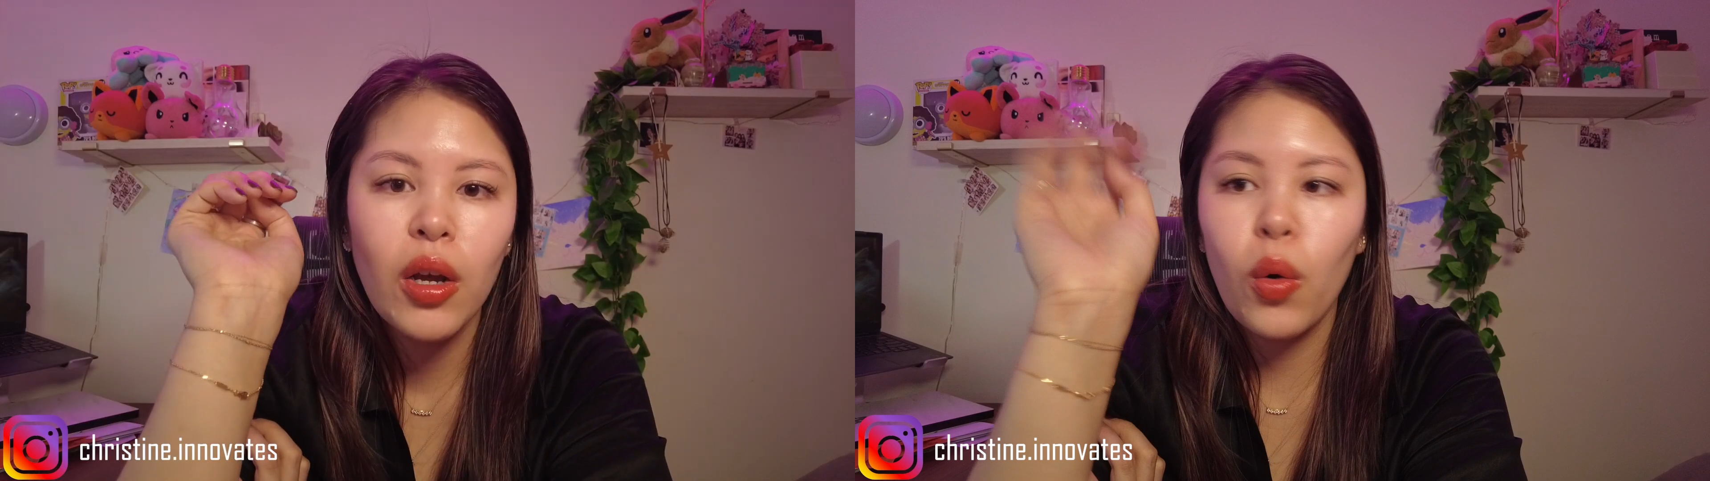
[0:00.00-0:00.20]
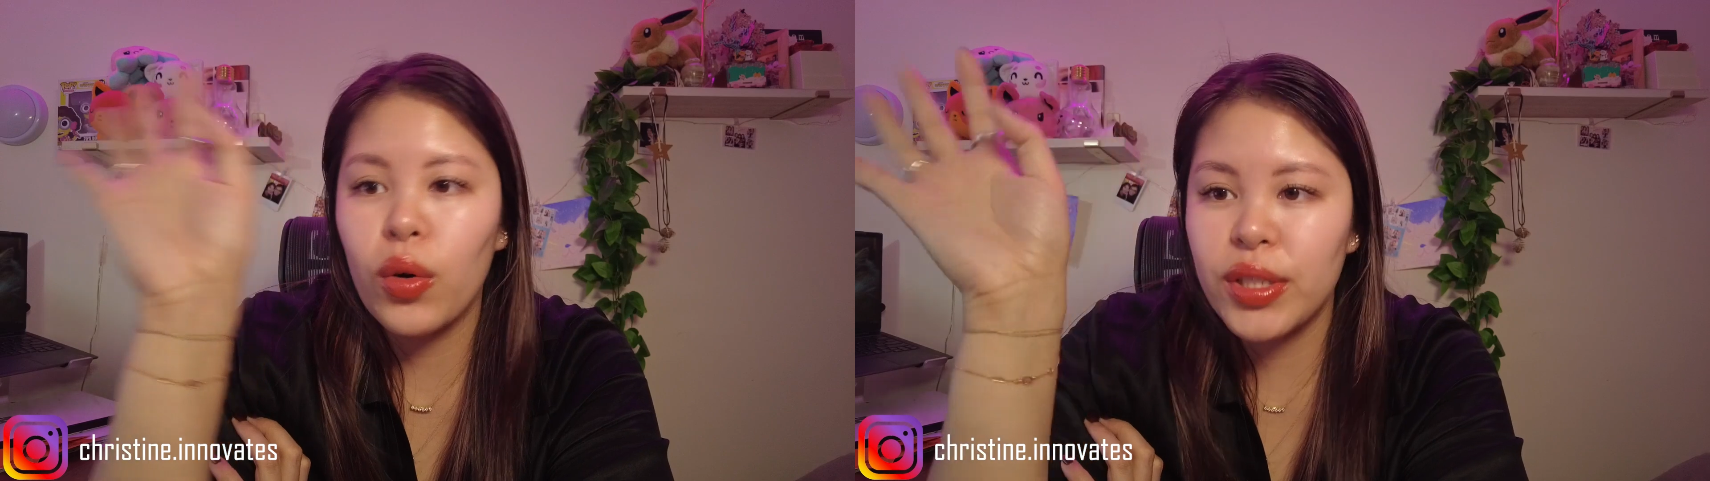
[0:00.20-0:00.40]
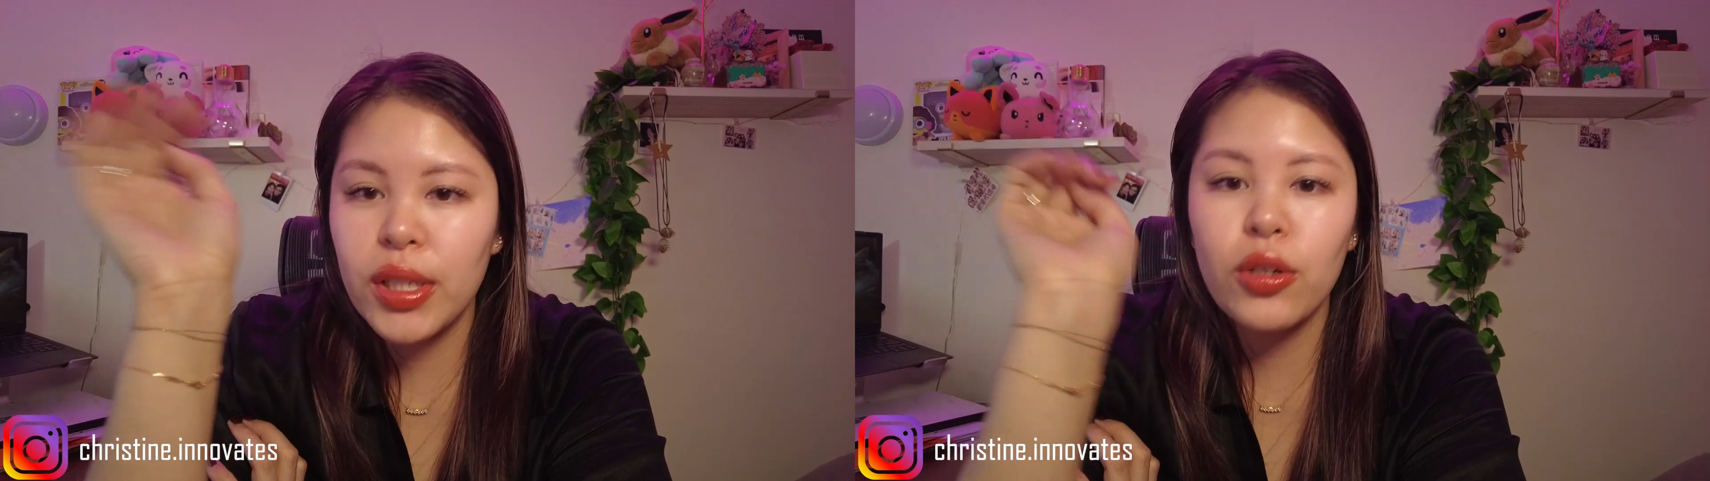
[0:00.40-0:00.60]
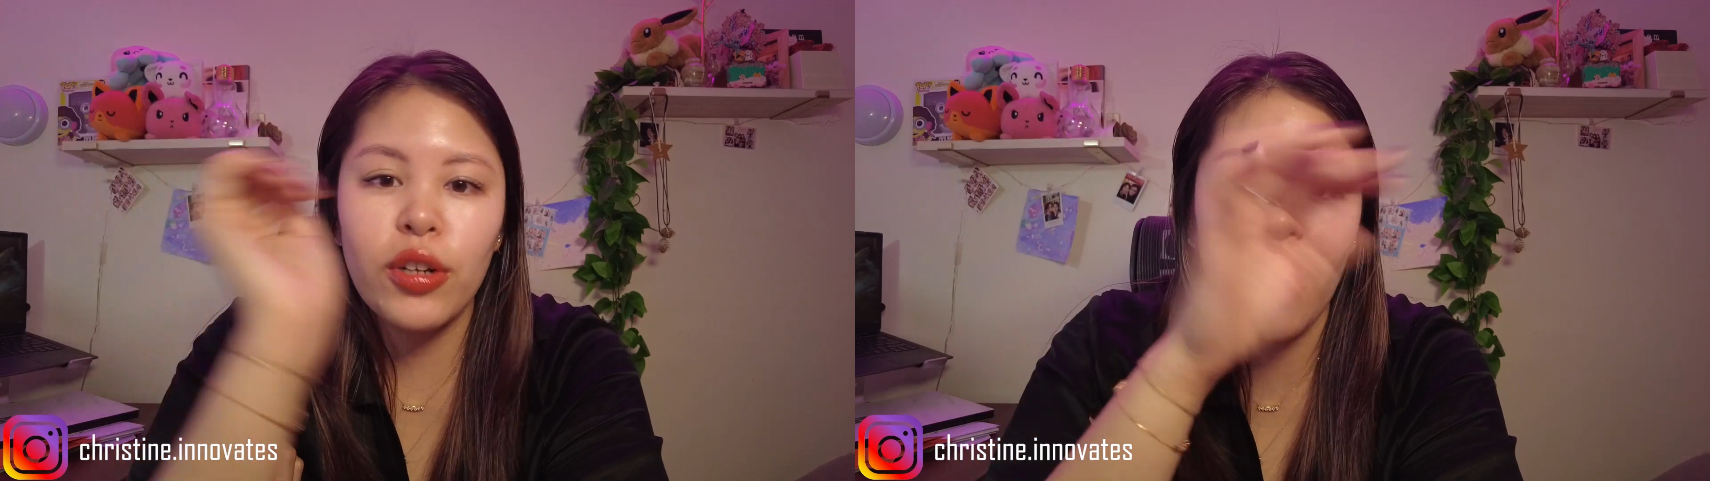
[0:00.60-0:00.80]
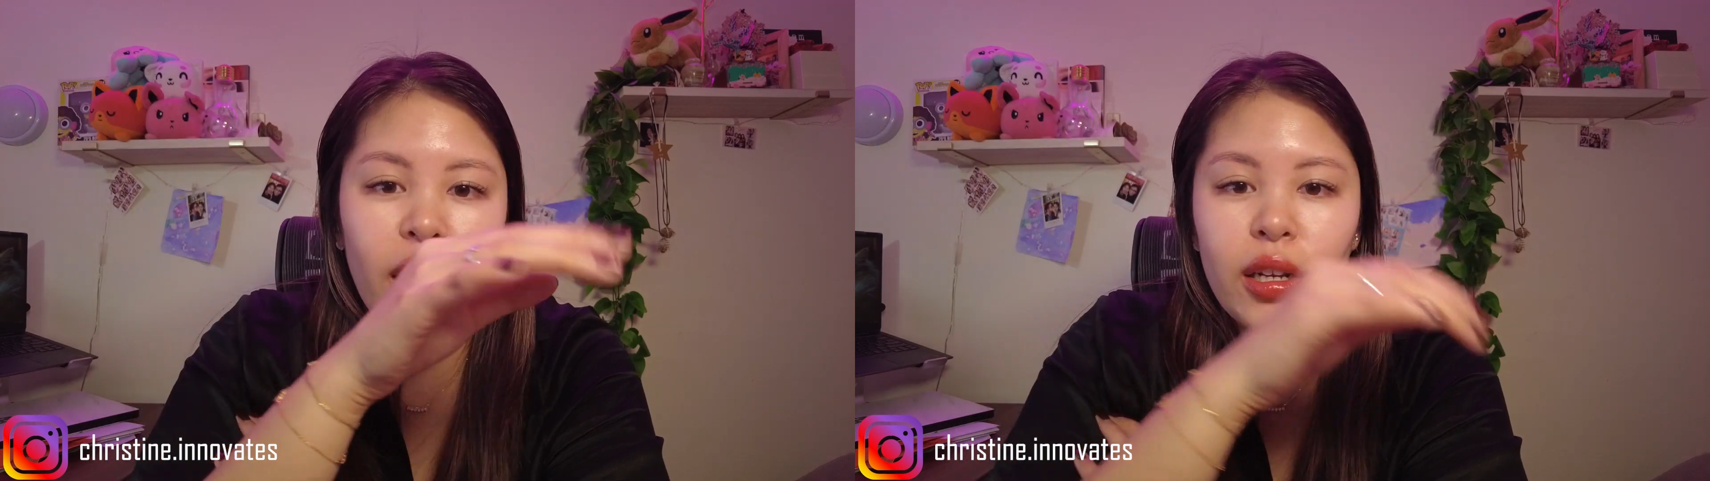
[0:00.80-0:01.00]
or a senior
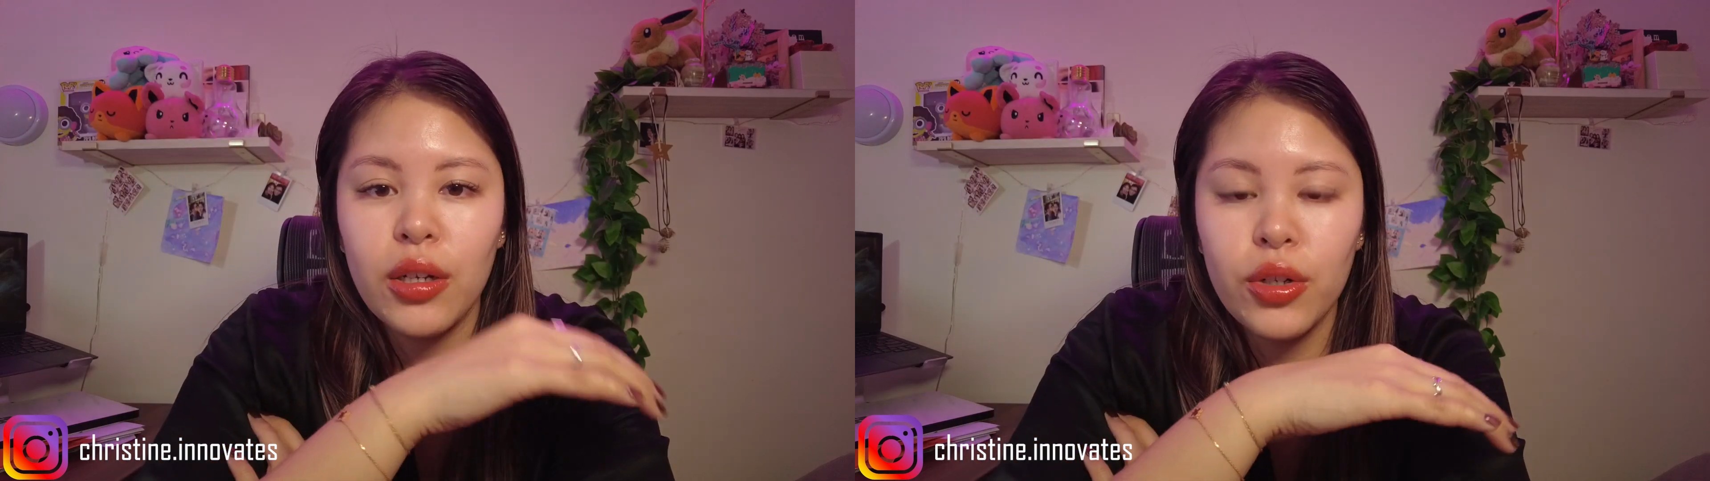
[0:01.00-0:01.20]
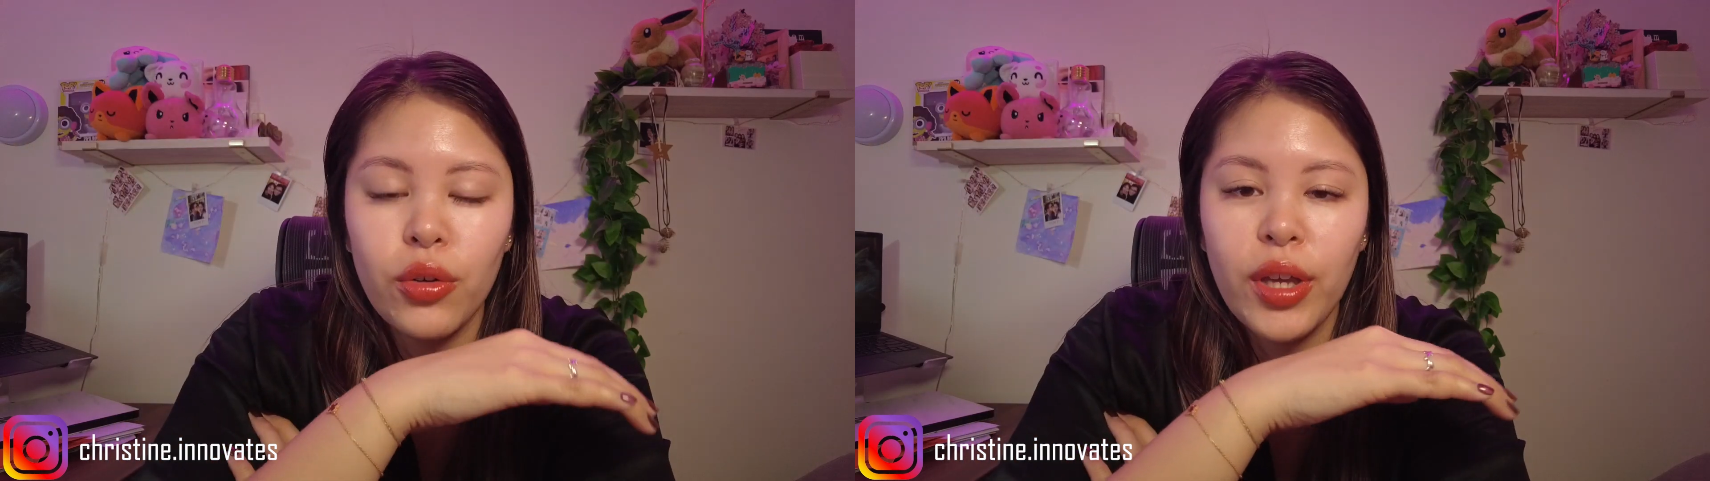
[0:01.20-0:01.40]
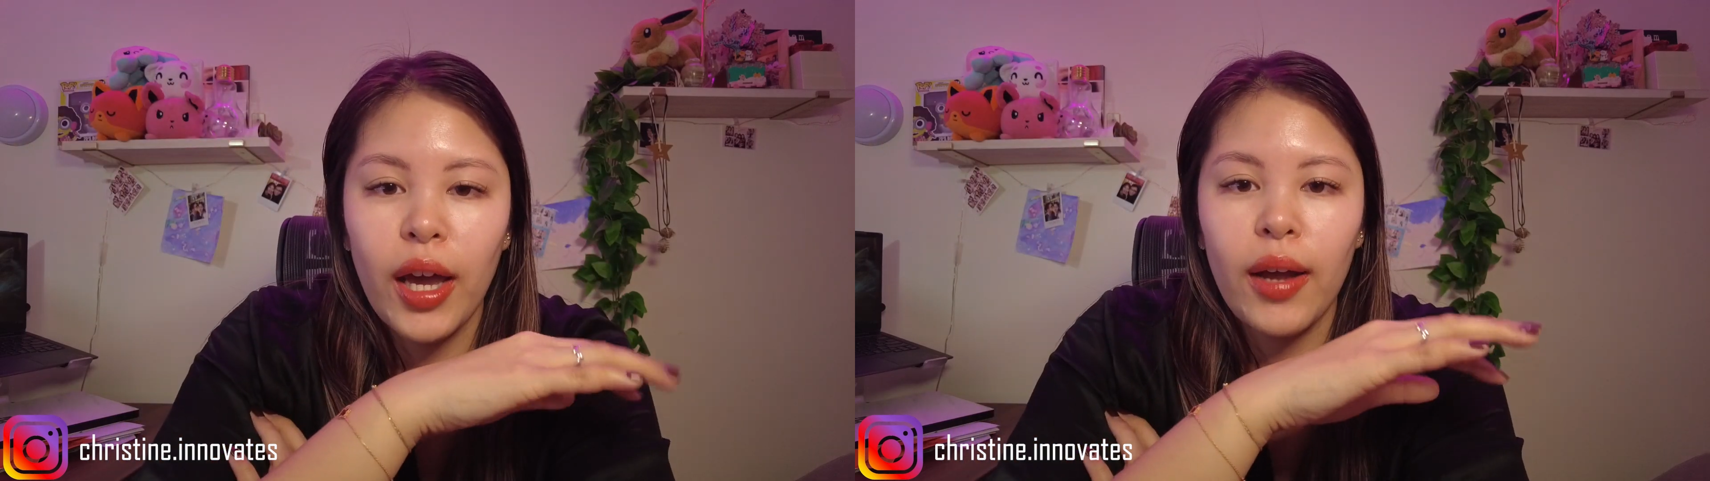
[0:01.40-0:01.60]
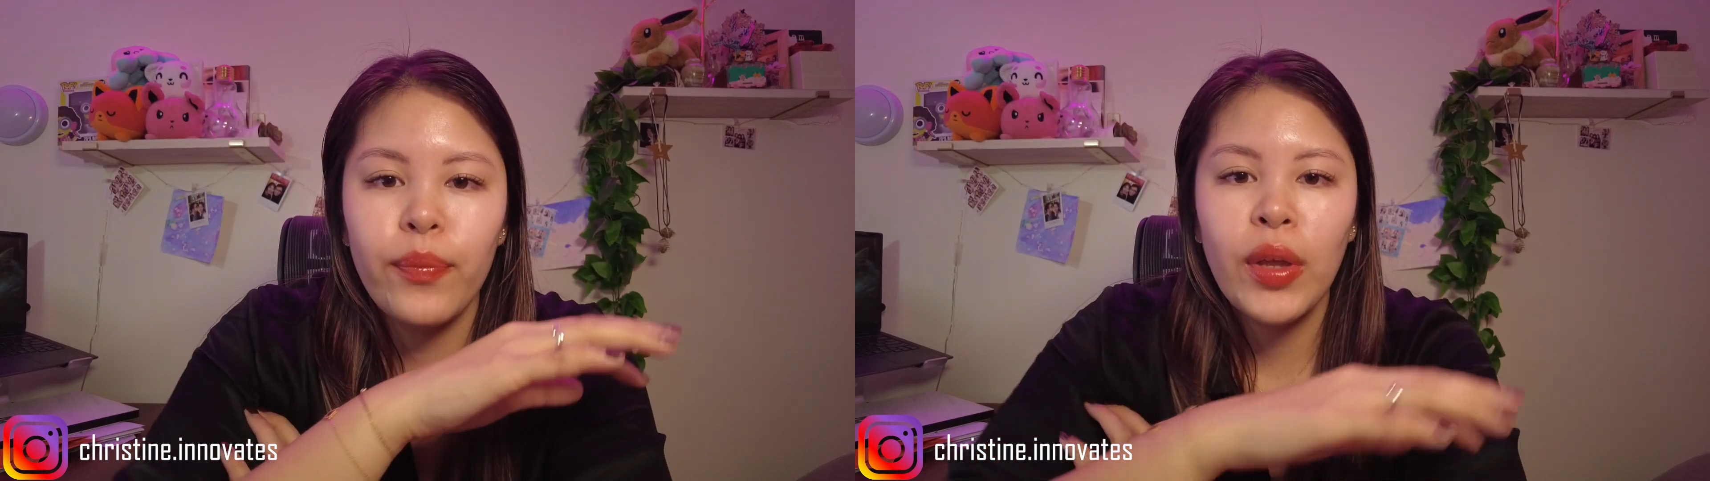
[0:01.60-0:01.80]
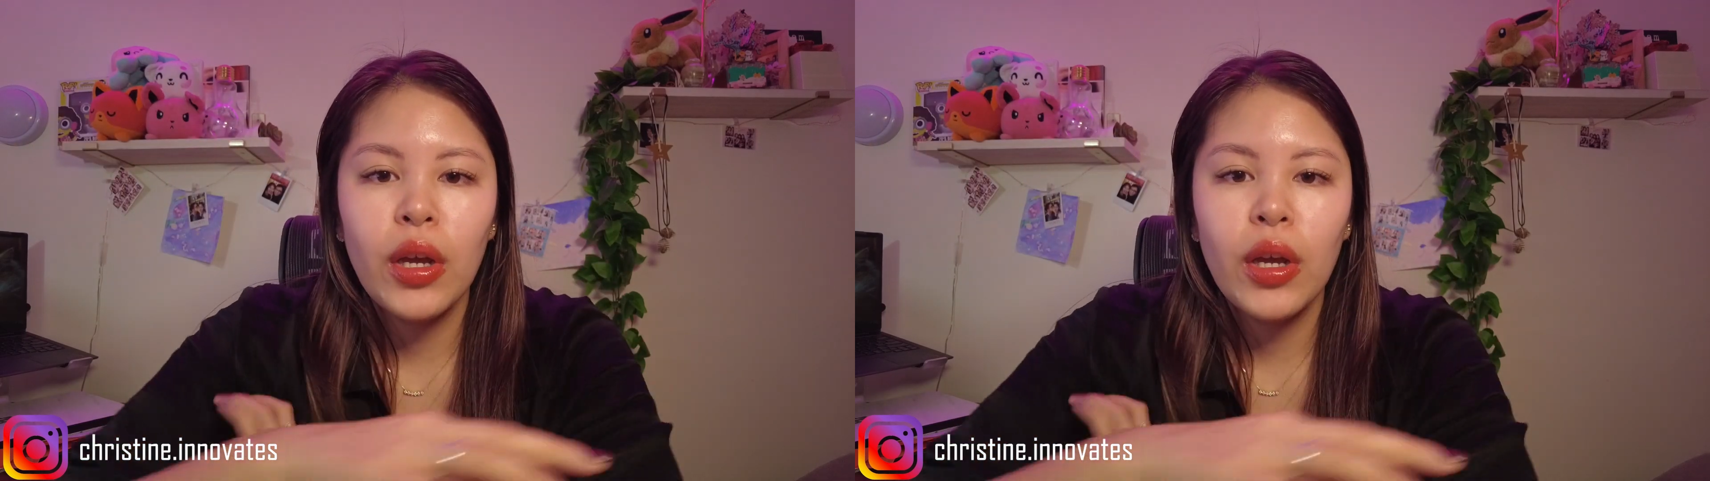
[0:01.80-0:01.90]
cat and an adult cat,